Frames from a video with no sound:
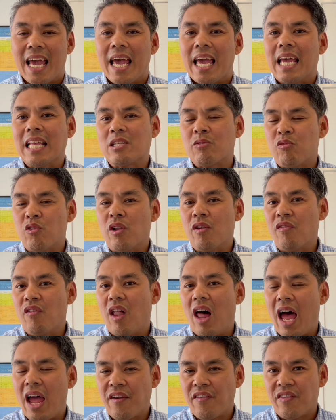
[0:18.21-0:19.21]
It's full of
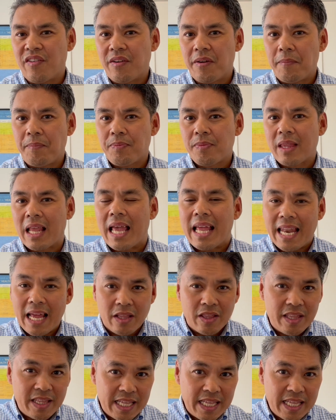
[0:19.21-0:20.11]
life. Now,